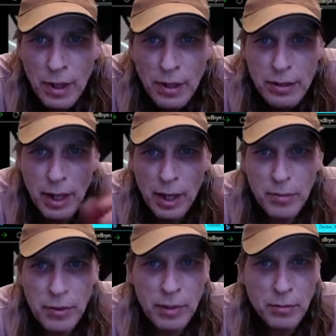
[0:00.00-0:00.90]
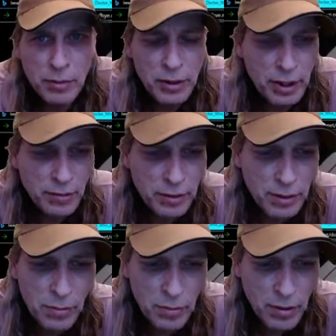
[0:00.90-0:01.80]
Type in whatever
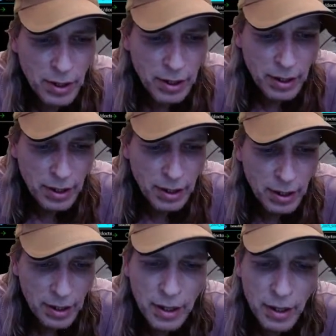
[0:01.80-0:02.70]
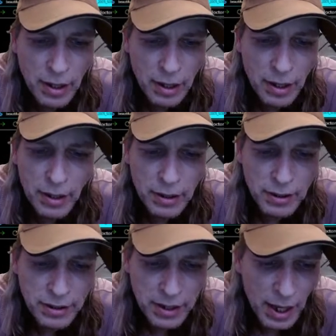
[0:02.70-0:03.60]
you want.
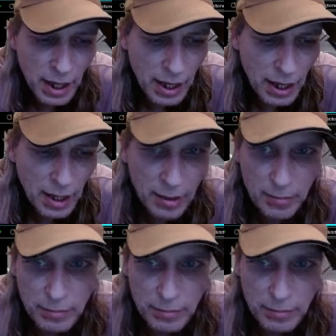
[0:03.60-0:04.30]
Time.